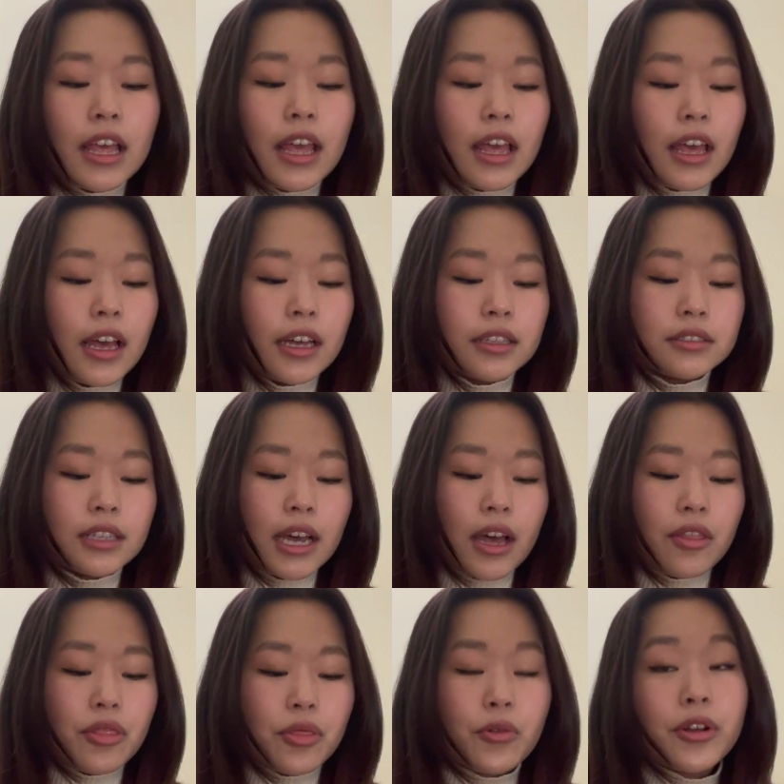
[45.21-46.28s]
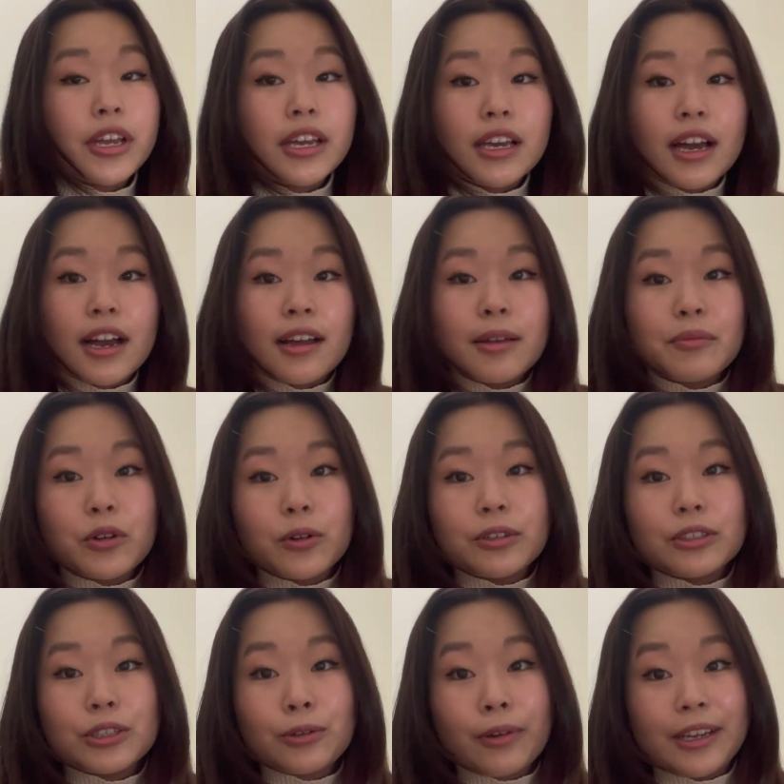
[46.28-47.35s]
And at three, I'm going
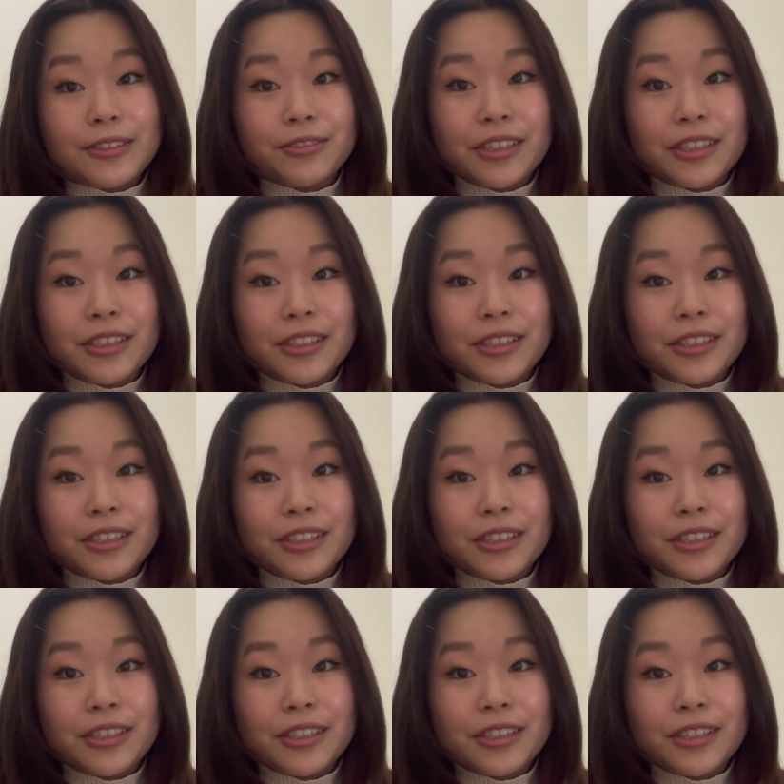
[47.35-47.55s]
to Race,